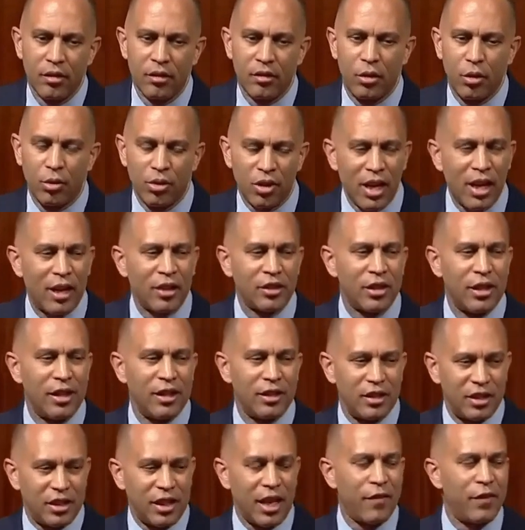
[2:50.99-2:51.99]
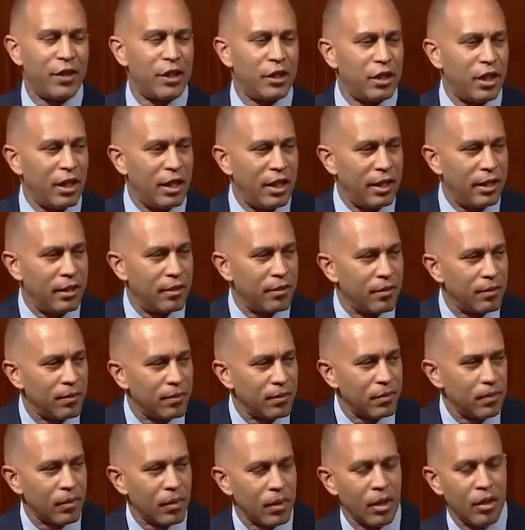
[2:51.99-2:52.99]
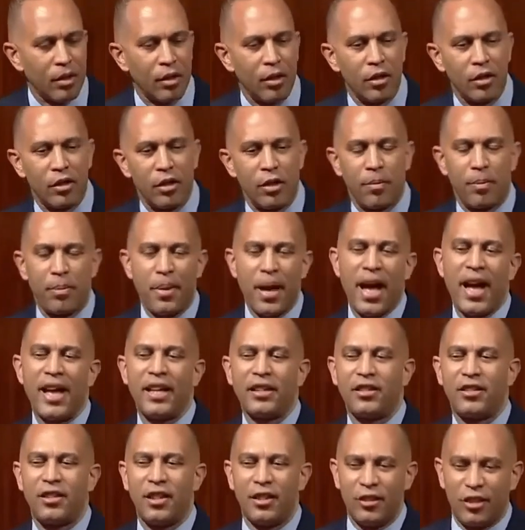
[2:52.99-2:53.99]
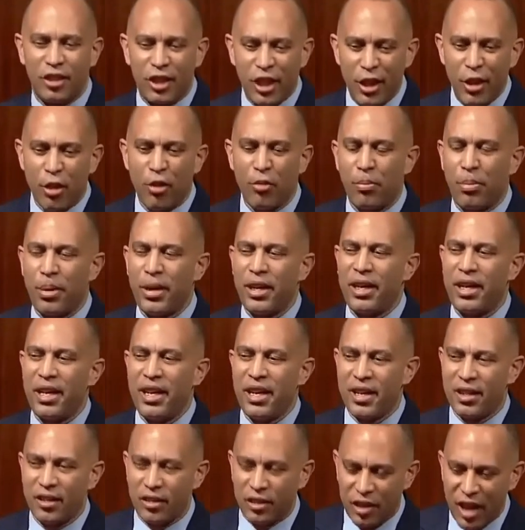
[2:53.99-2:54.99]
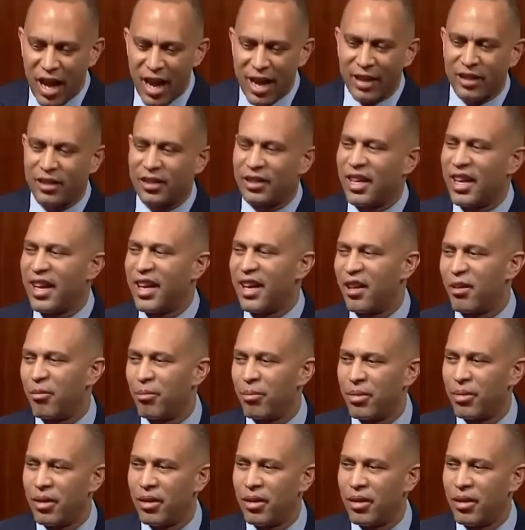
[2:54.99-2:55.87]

2017, you passed the GOP tax scam,